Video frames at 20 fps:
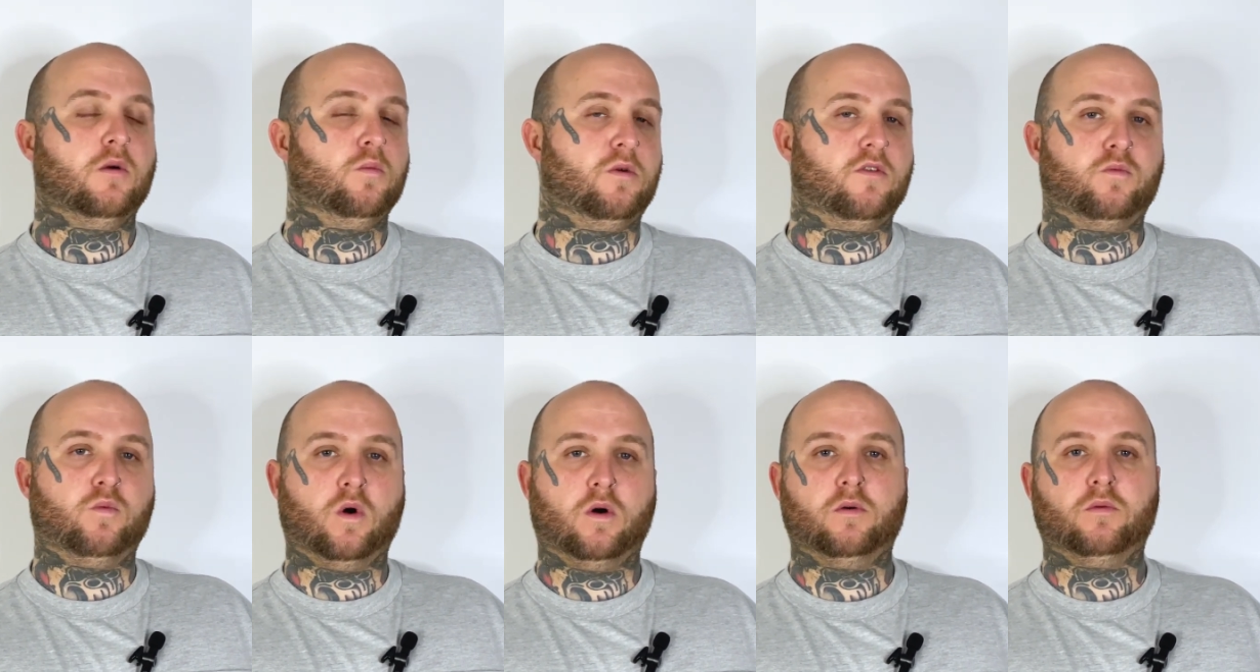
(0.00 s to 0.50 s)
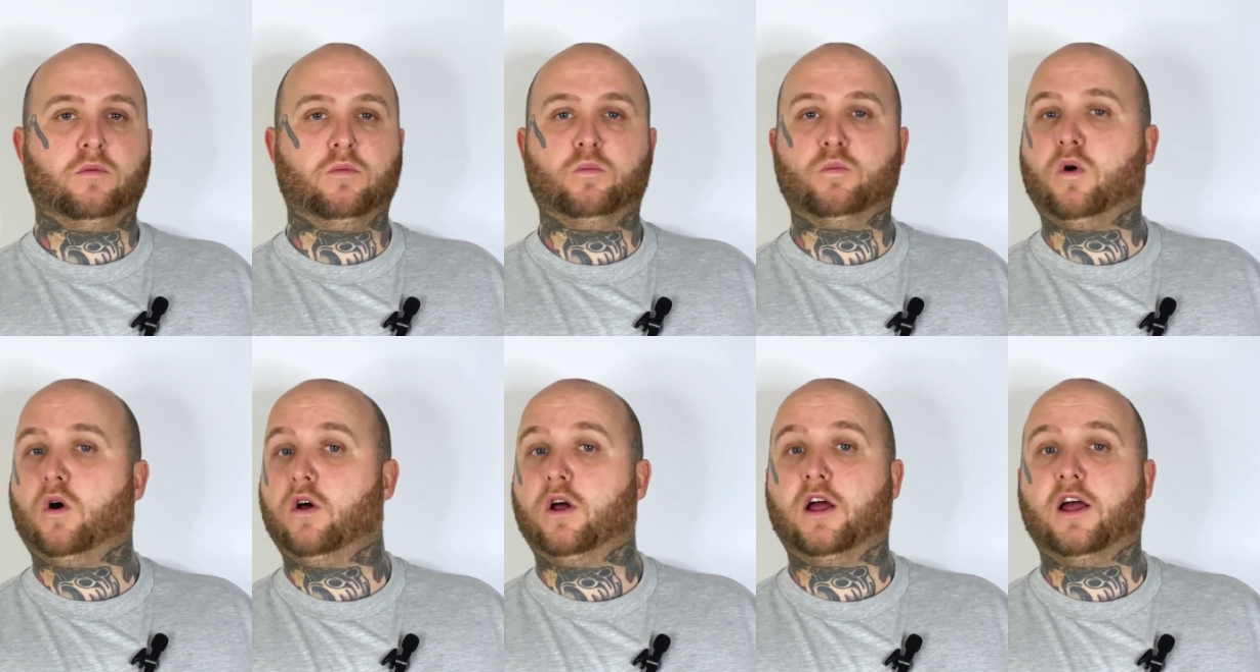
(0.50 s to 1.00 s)
with what
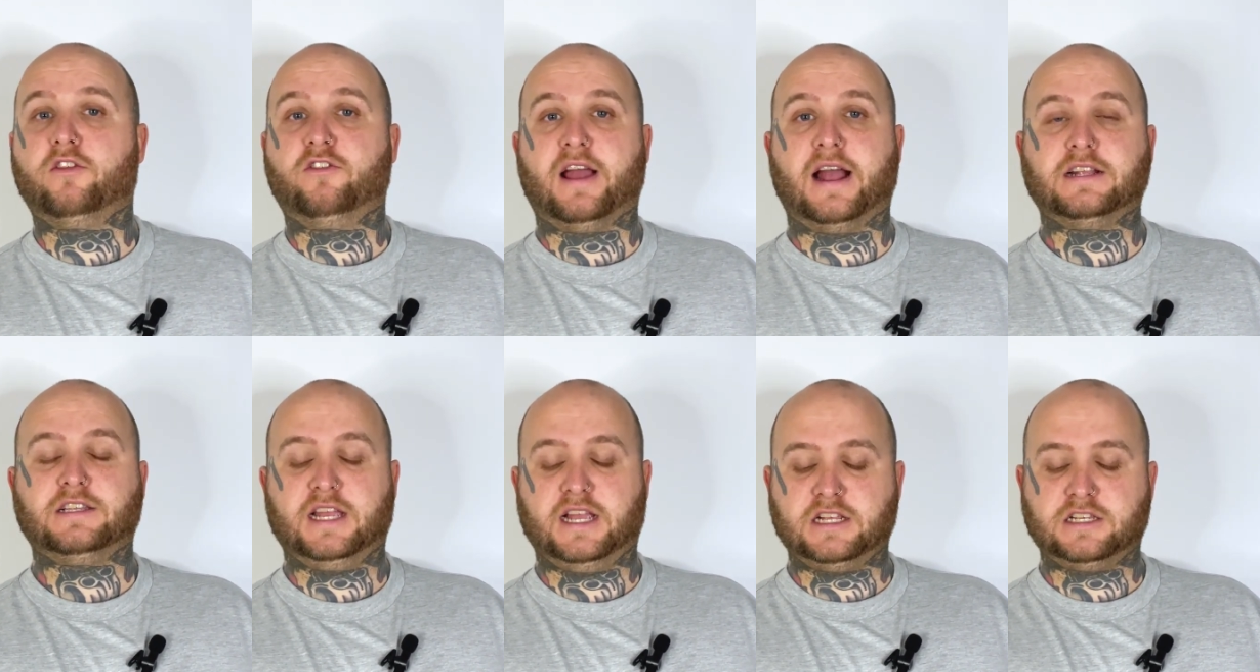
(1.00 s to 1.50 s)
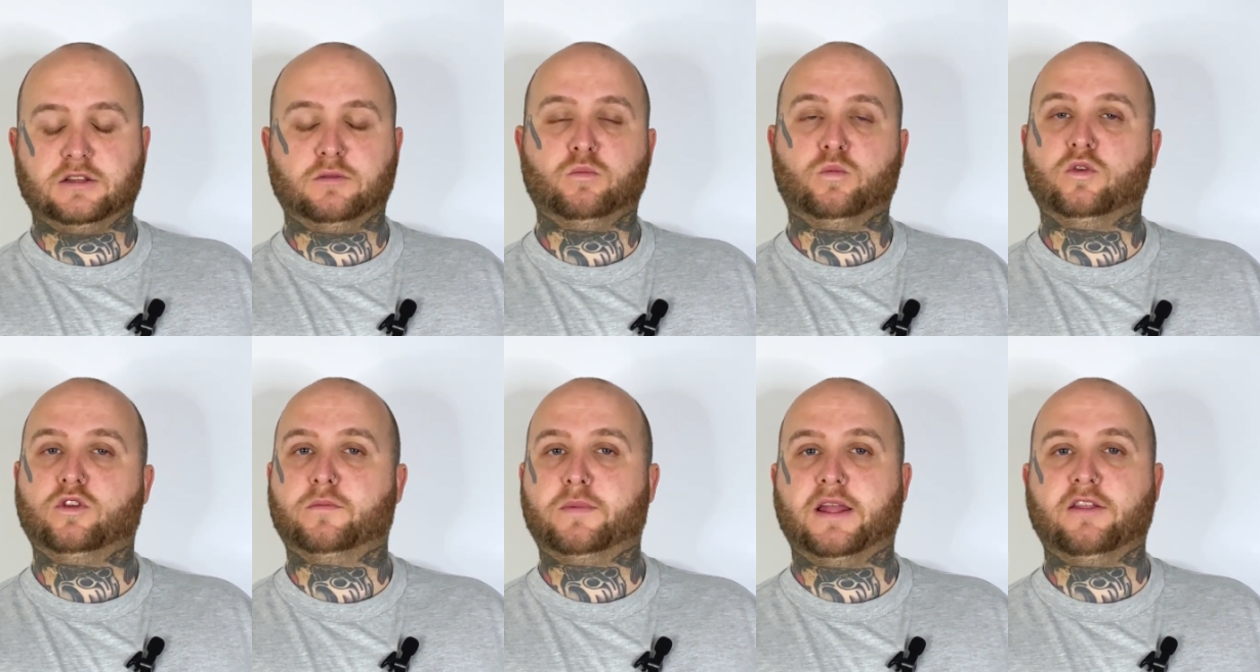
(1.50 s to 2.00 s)
what uh, tactics
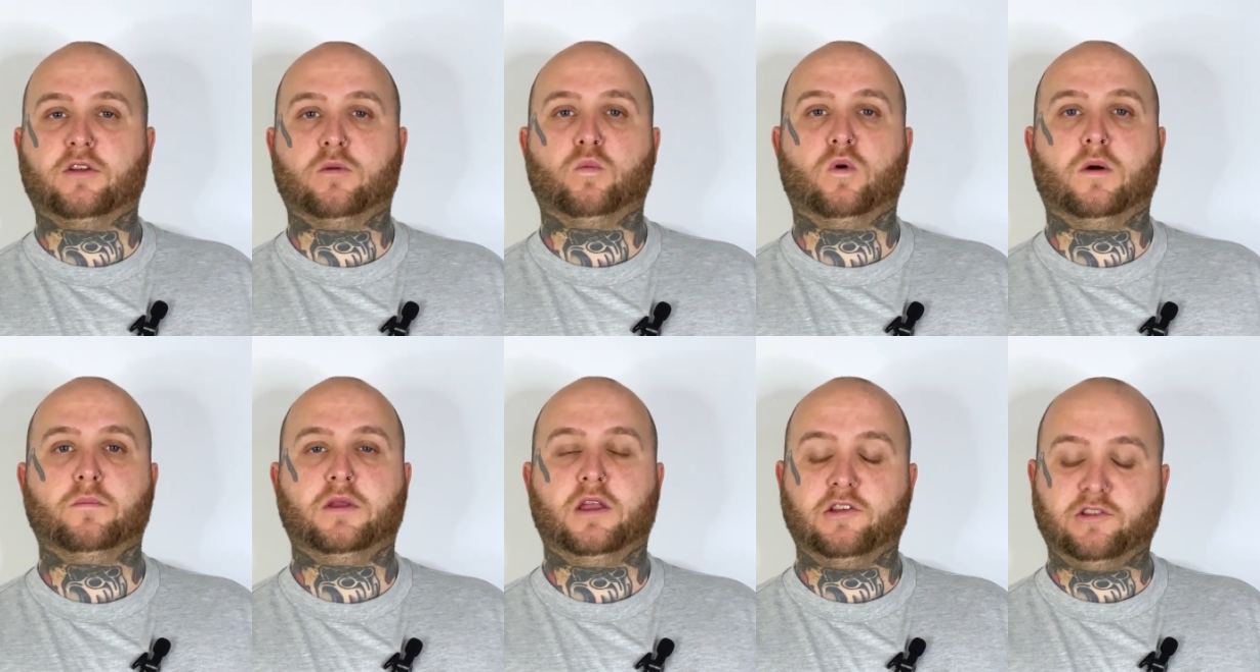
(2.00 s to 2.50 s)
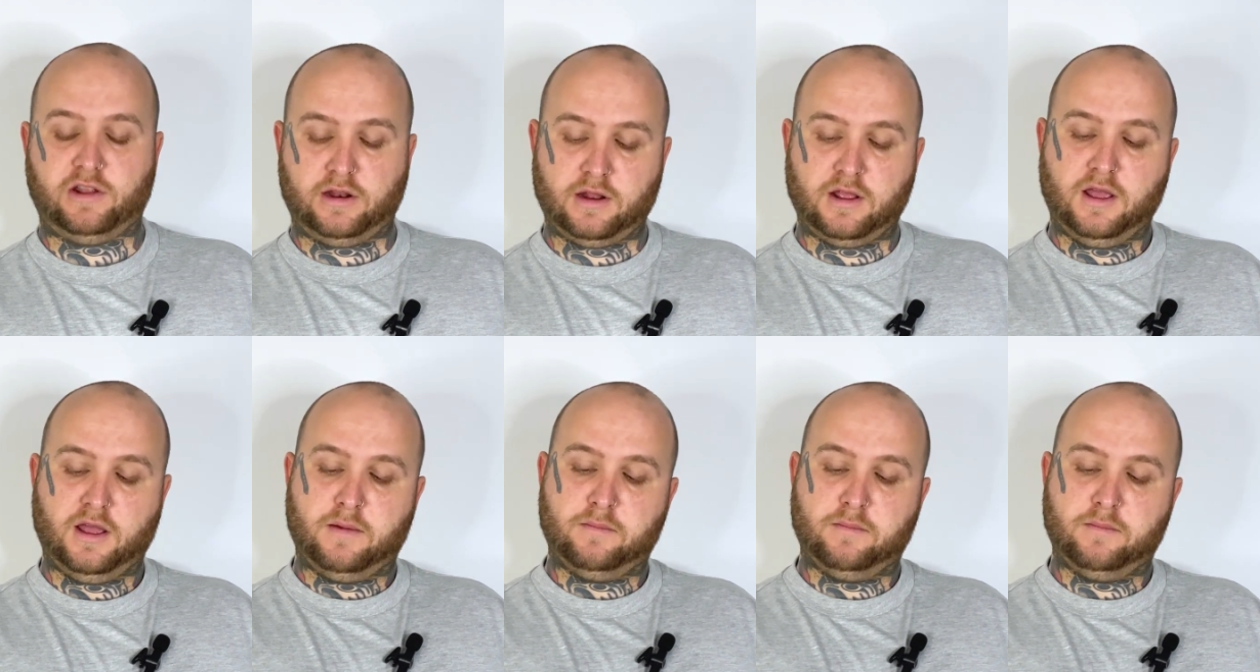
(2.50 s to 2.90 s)
will depend on what I'm using.